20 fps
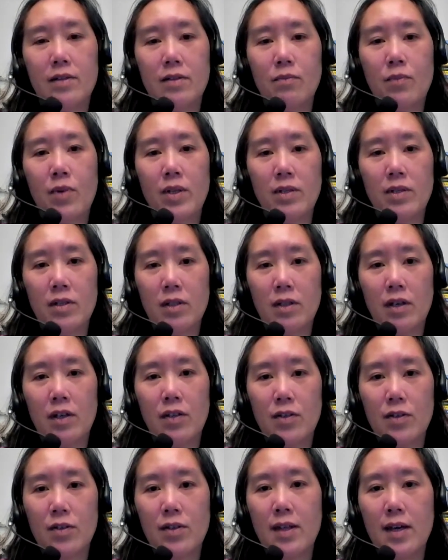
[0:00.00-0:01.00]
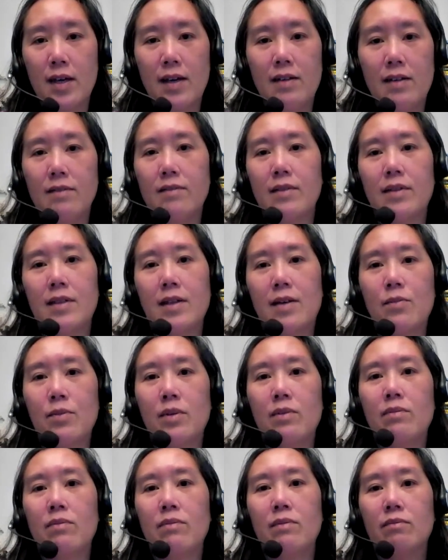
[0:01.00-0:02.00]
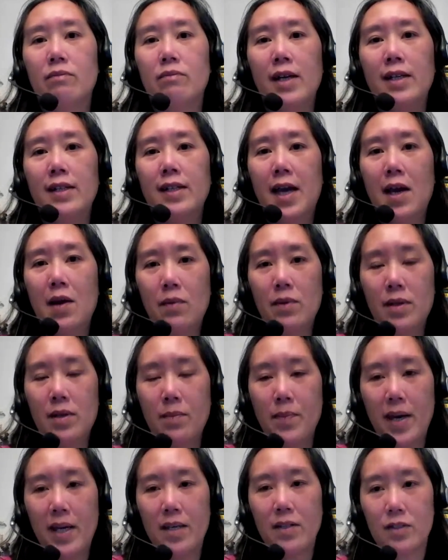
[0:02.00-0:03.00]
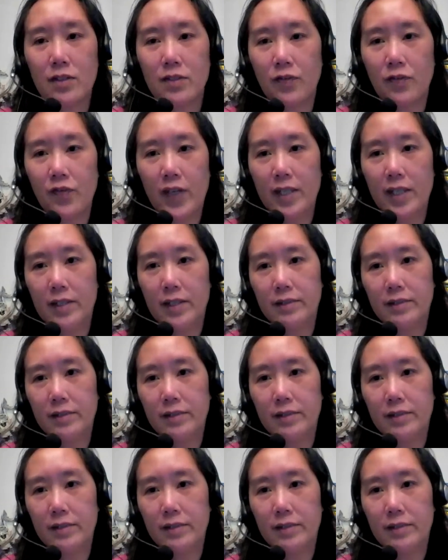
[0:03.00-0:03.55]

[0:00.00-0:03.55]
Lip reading: One could argue that we're right now in a Bechdel